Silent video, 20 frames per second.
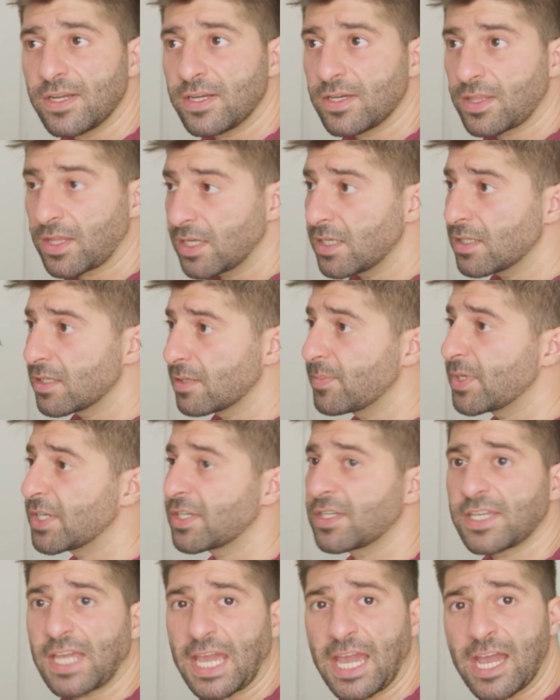a really
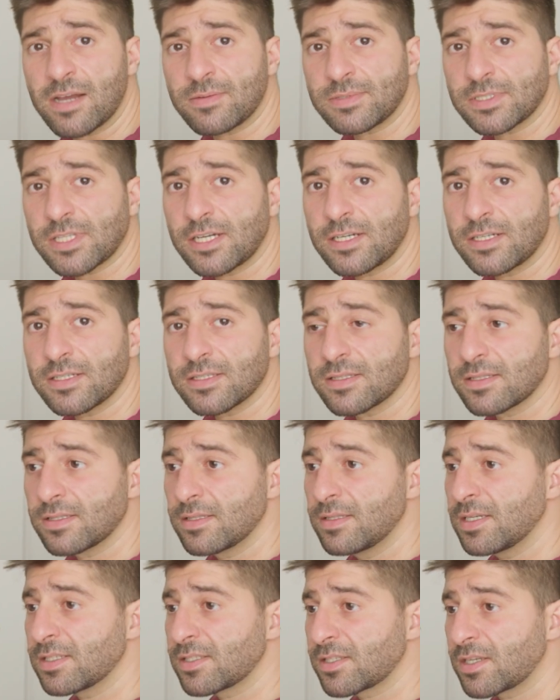big camera
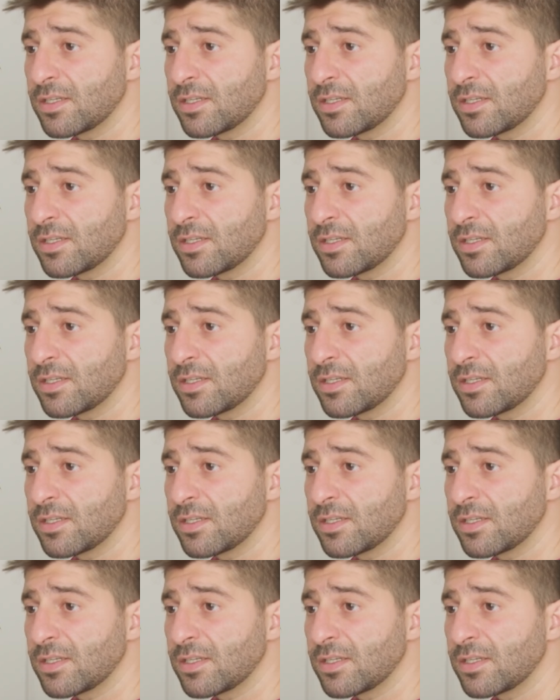that's